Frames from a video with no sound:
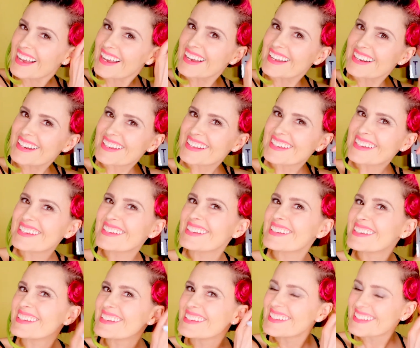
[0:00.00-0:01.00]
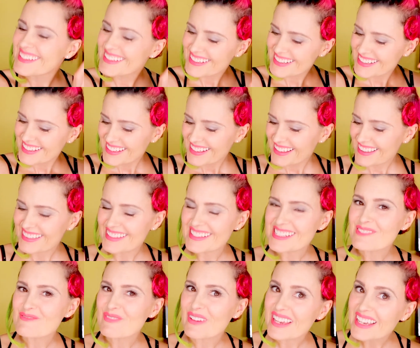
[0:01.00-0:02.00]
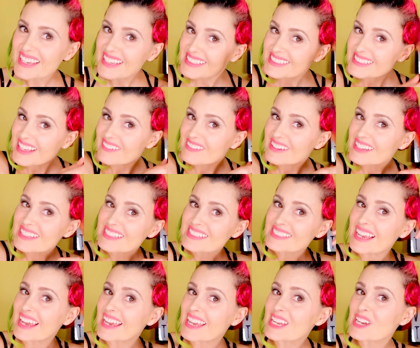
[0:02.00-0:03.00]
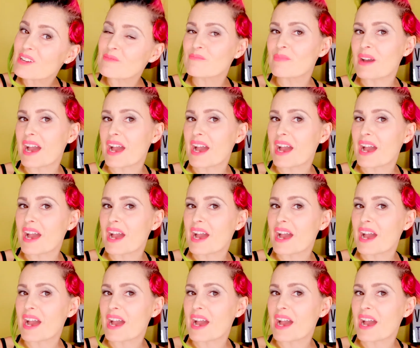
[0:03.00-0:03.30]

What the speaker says: And this piece I'm going to take